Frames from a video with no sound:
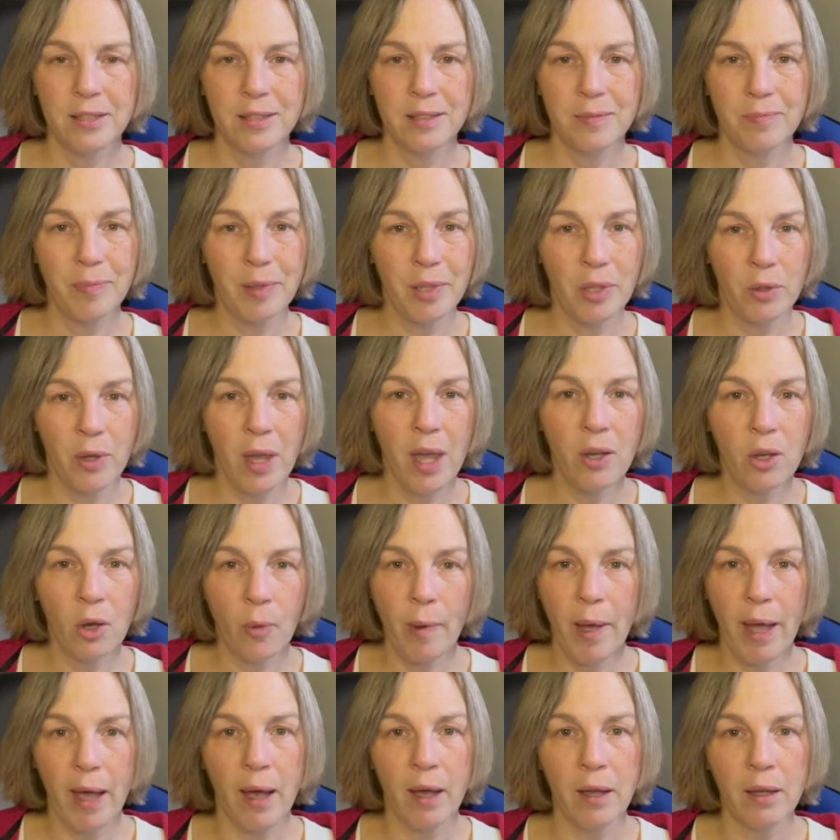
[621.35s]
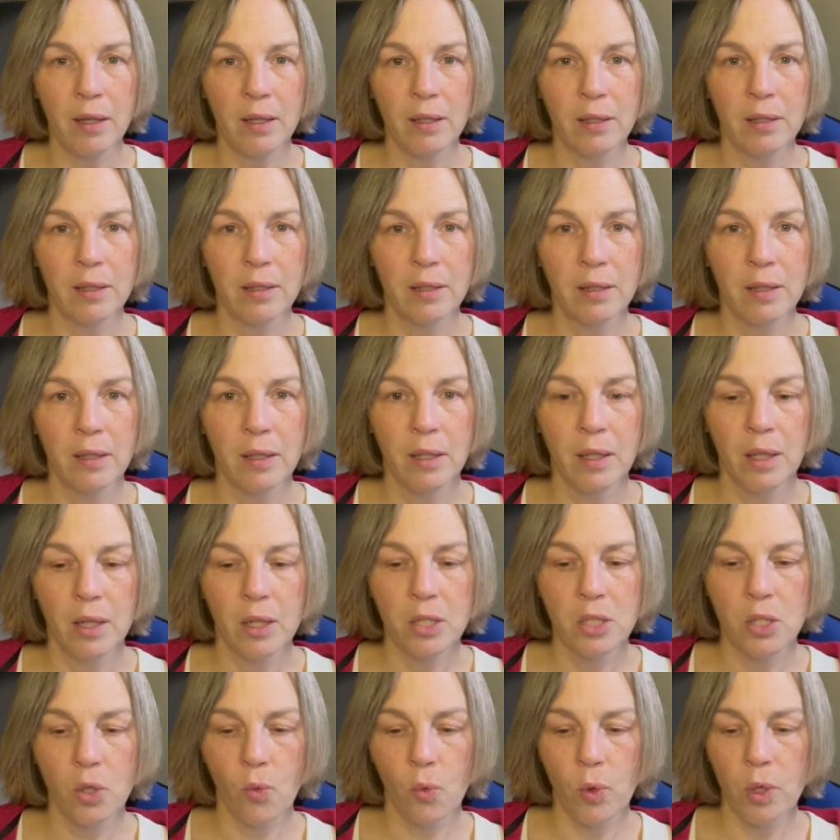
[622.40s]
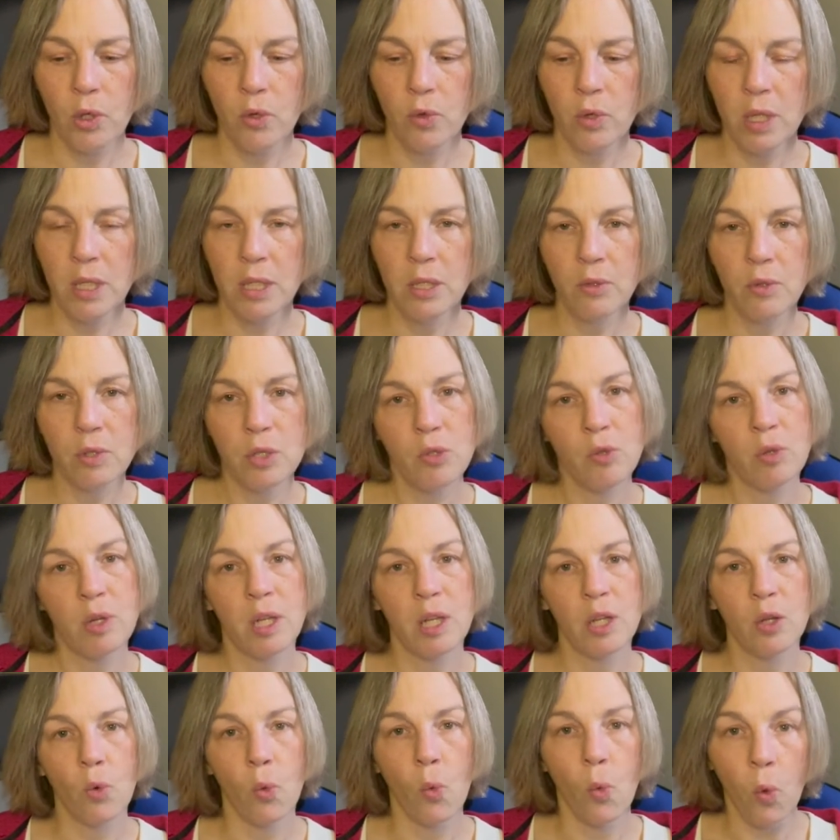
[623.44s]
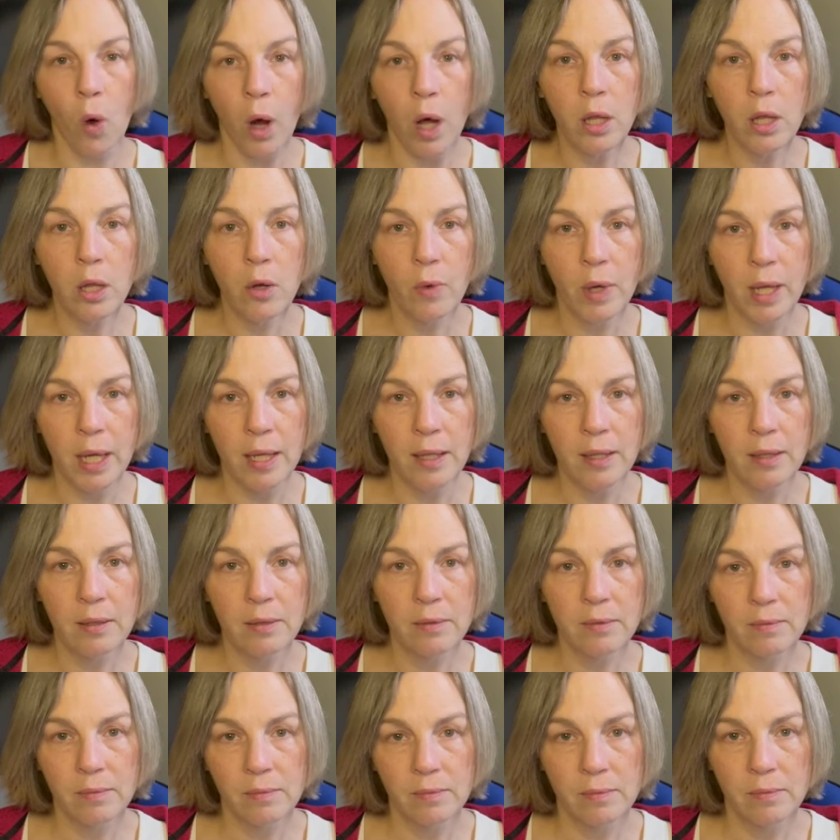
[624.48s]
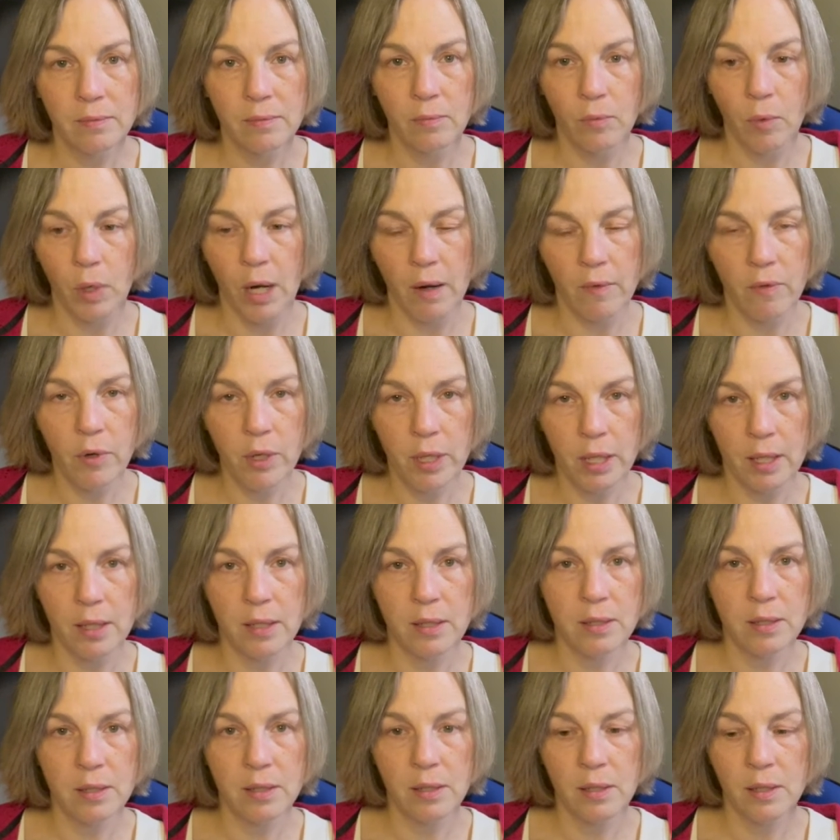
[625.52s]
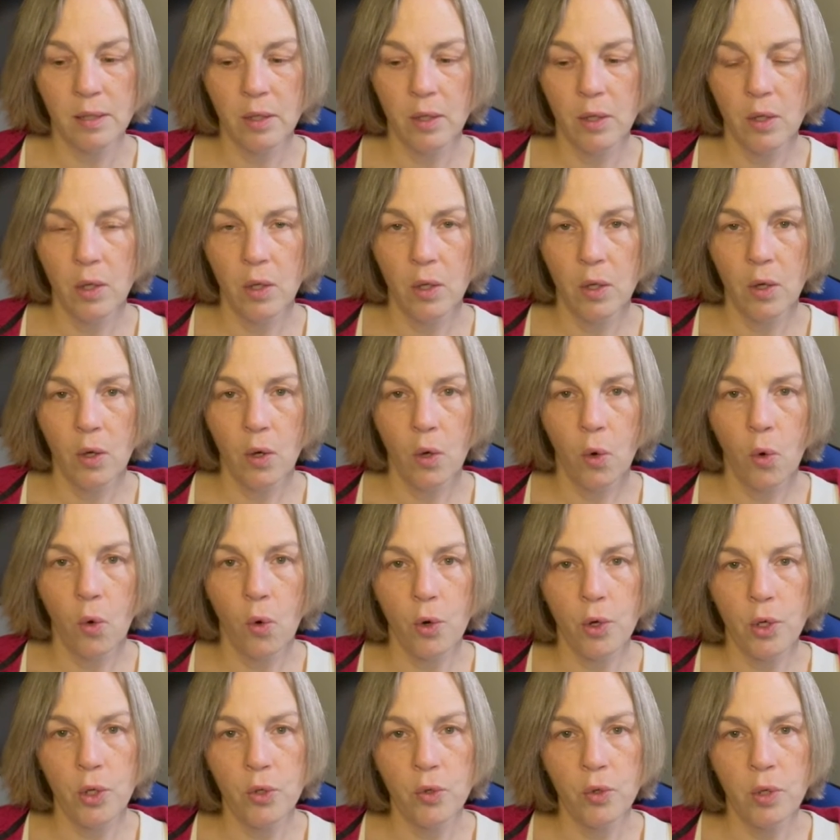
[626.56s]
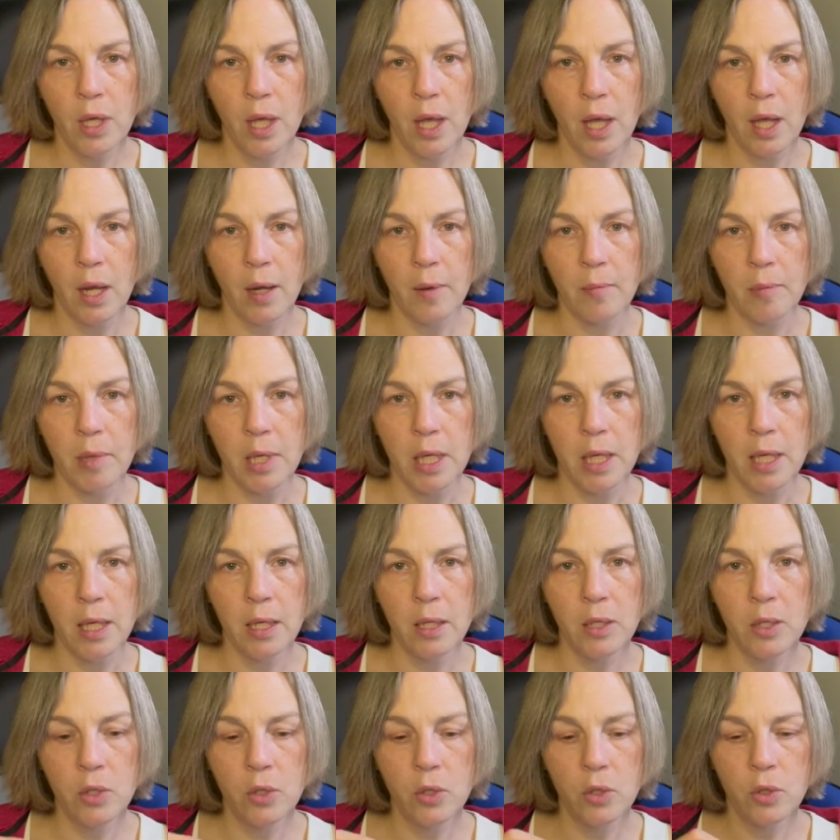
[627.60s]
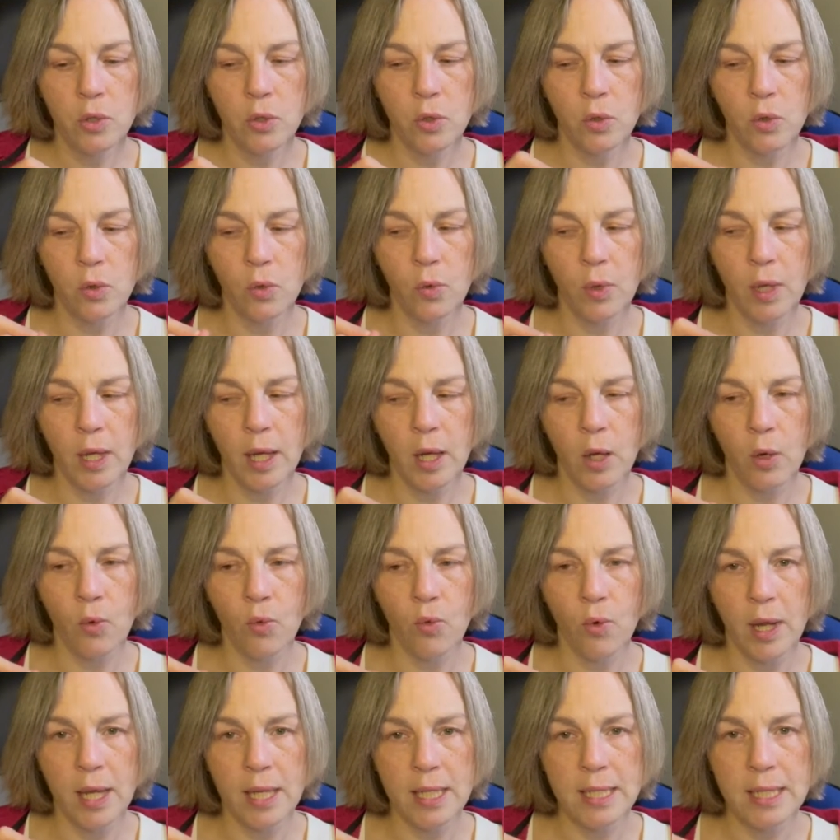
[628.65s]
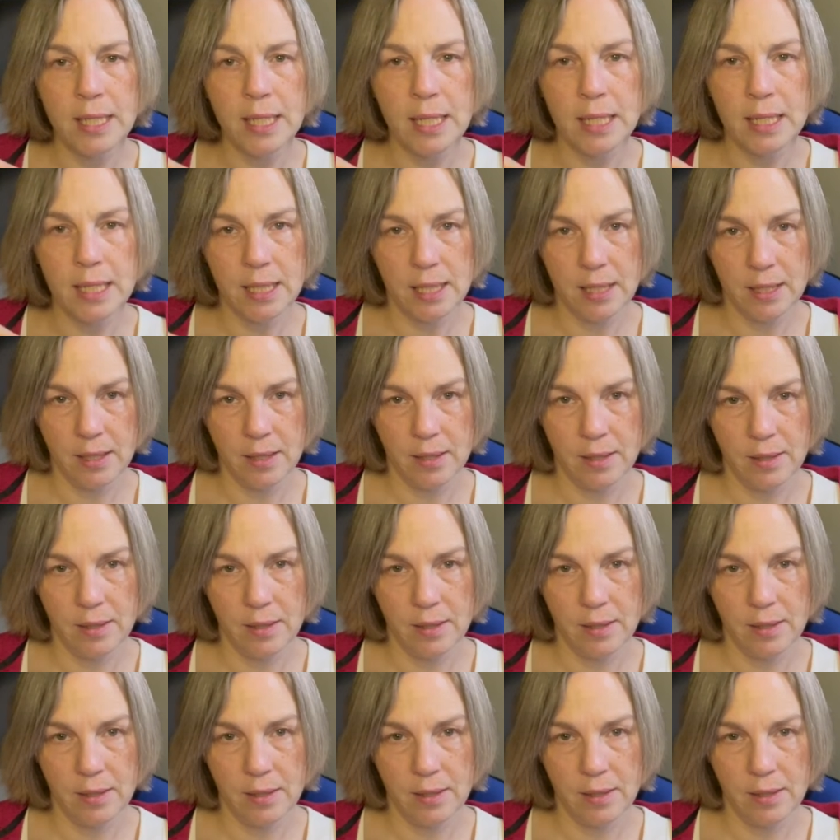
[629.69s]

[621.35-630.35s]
But you can't go back. So what you can do is you can either wallow in it, whatever it is, or you can begin to erase it.